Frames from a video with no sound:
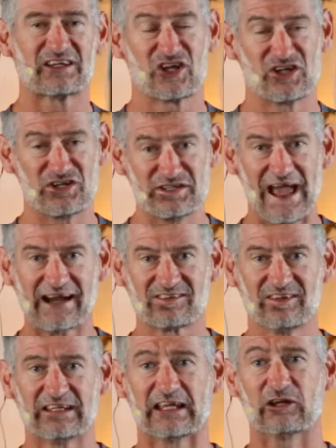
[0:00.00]

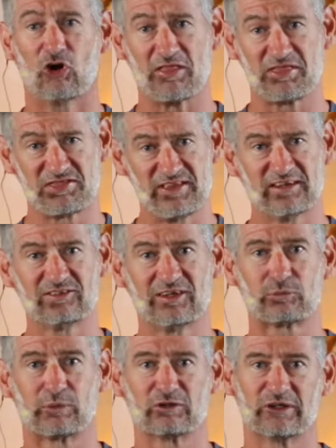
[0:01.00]
connecting in
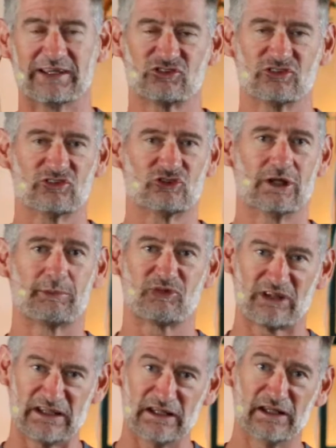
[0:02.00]
authentic
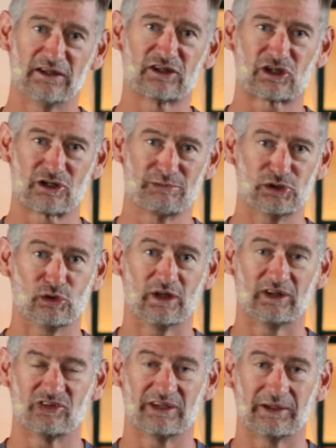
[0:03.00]
relationships in
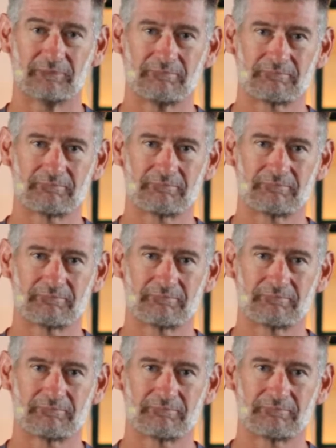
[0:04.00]
community.